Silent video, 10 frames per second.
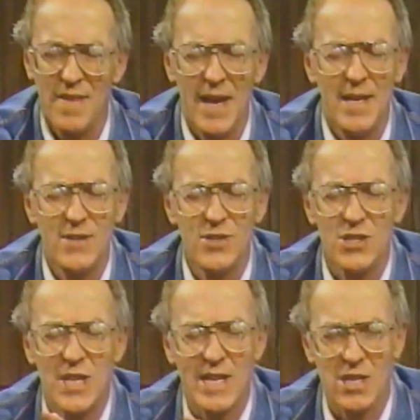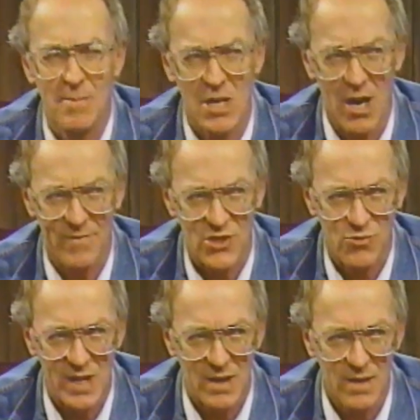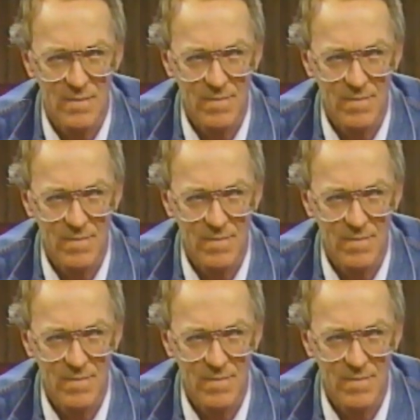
They didn't just take somebody off the street.